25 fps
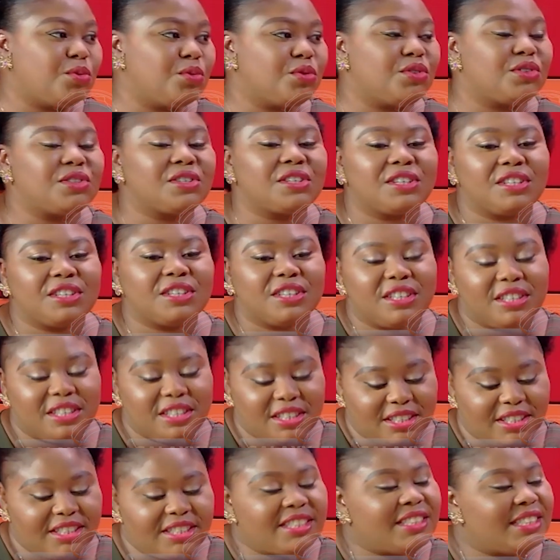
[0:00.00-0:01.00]
and
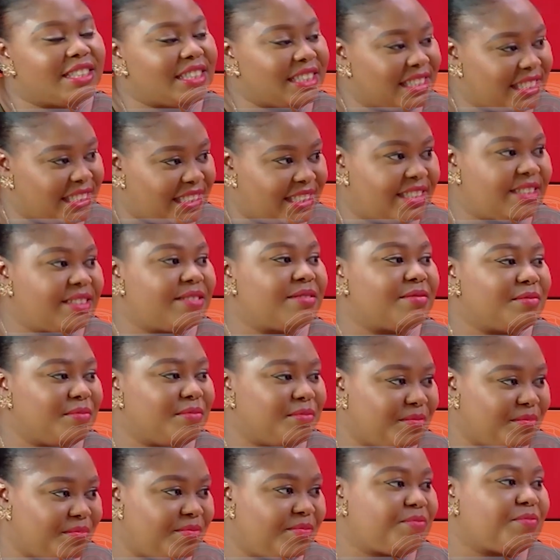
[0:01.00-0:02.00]
that is how weight
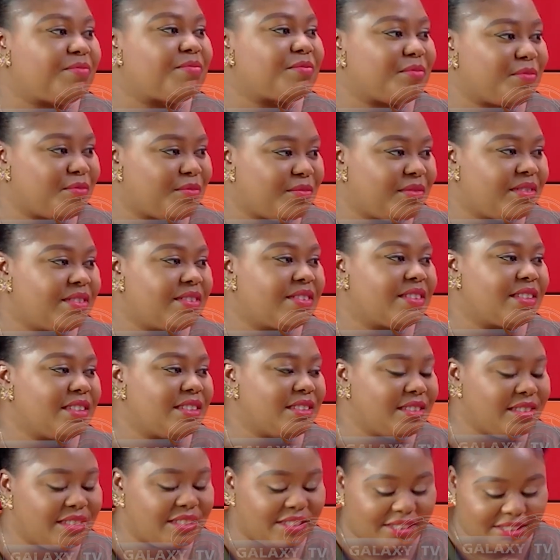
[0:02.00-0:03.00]
gain comes about.
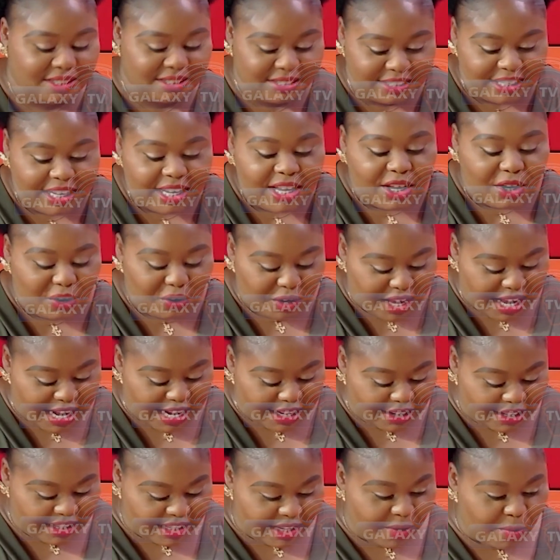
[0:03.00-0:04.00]
Oof. Okay,
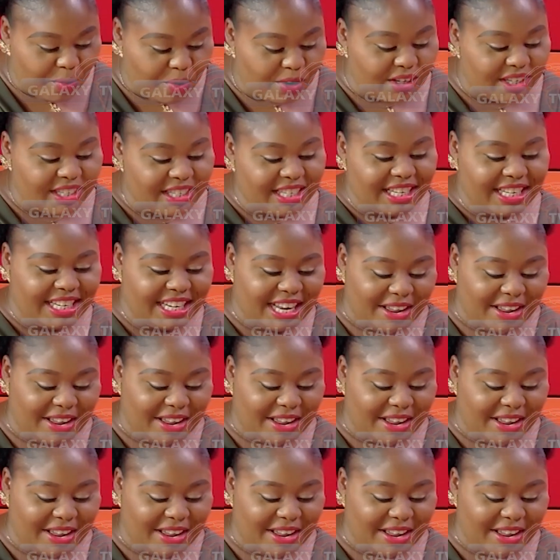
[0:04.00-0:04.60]
another one again I've